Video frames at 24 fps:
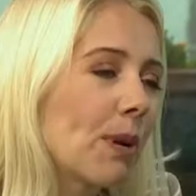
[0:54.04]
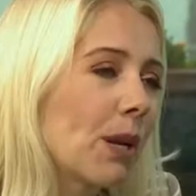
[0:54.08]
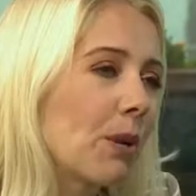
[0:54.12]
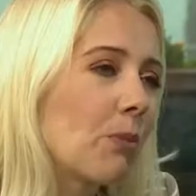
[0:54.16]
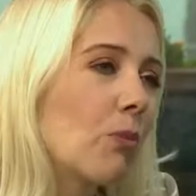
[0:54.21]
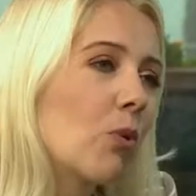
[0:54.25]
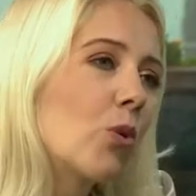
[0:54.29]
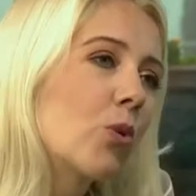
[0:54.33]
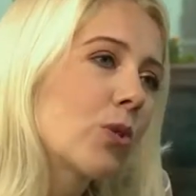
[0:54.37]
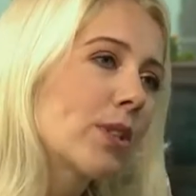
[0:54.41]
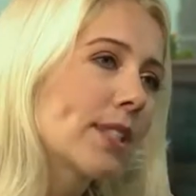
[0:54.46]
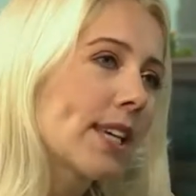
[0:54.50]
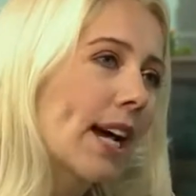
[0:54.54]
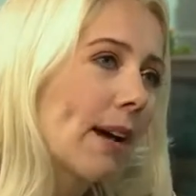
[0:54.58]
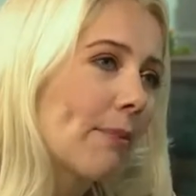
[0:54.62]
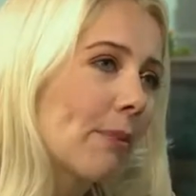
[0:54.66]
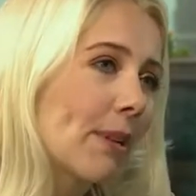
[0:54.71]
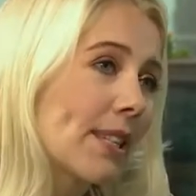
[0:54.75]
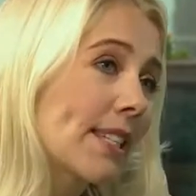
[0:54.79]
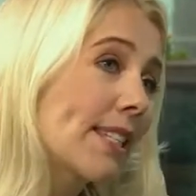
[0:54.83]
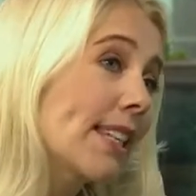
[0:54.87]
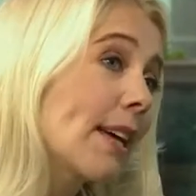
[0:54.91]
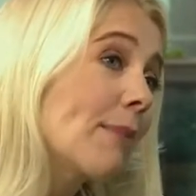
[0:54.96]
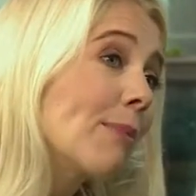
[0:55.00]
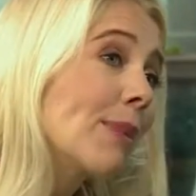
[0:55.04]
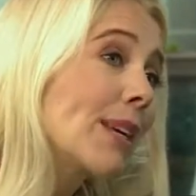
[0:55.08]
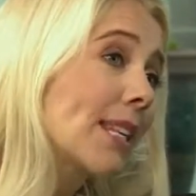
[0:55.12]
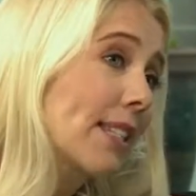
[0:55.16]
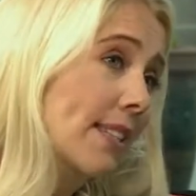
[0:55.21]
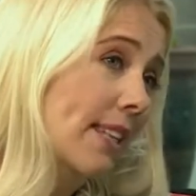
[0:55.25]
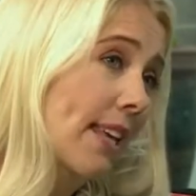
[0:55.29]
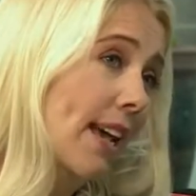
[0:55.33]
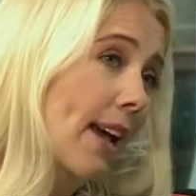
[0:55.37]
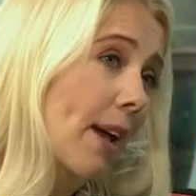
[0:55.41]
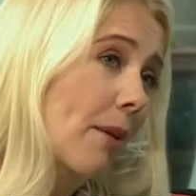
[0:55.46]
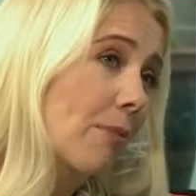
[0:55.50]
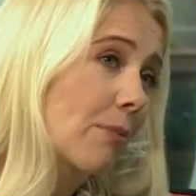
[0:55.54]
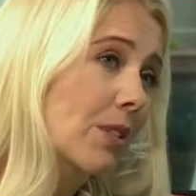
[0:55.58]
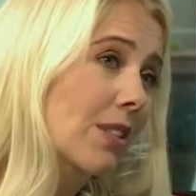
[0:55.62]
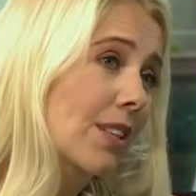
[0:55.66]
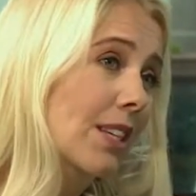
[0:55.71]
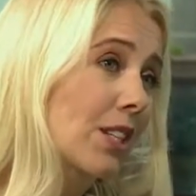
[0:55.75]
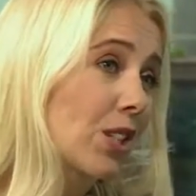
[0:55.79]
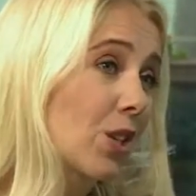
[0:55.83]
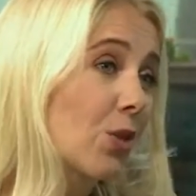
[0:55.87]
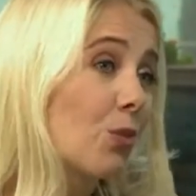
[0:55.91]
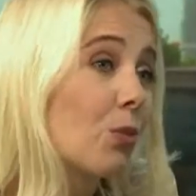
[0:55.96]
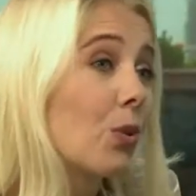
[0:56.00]
to spend more time on some exams
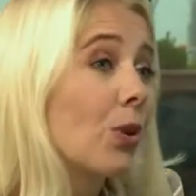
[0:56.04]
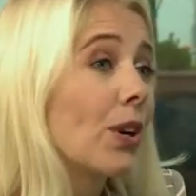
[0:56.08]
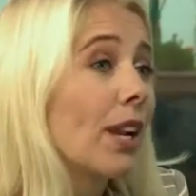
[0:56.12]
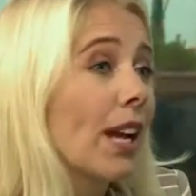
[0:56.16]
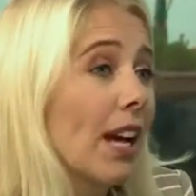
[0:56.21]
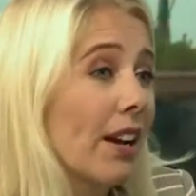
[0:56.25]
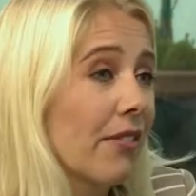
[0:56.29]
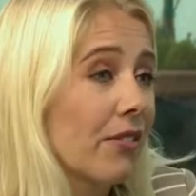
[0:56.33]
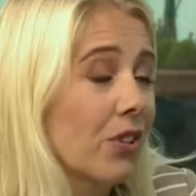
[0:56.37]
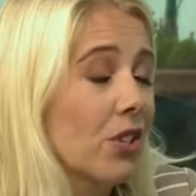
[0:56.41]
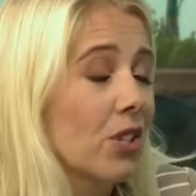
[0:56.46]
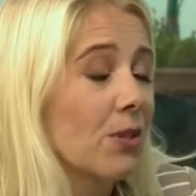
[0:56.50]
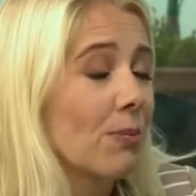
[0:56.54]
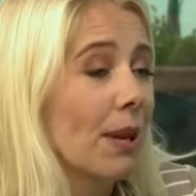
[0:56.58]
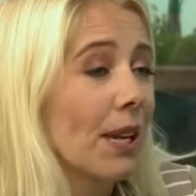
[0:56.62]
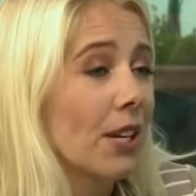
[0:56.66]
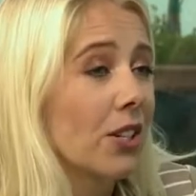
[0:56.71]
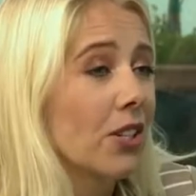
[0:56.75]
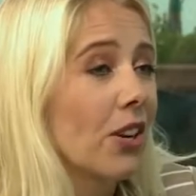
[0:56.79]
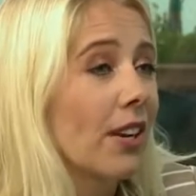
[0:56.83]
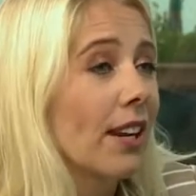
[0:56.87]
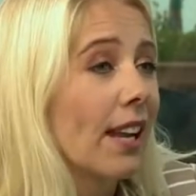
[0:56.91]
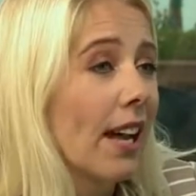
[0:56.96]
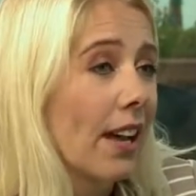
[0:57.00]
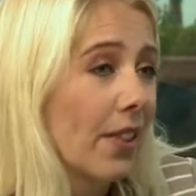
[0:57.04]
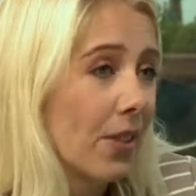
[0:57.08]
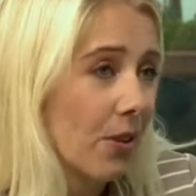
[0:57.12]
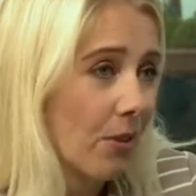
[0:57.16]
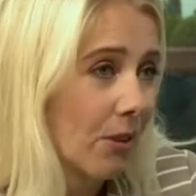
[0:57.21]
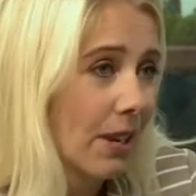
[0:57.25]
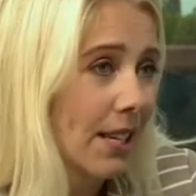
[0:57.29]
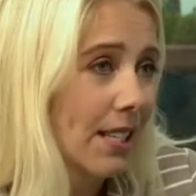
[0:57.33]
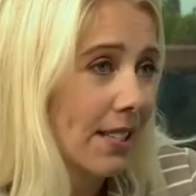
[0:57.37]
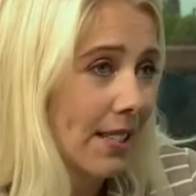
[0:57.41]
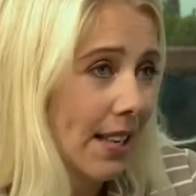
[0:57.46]
that you would have to spend on other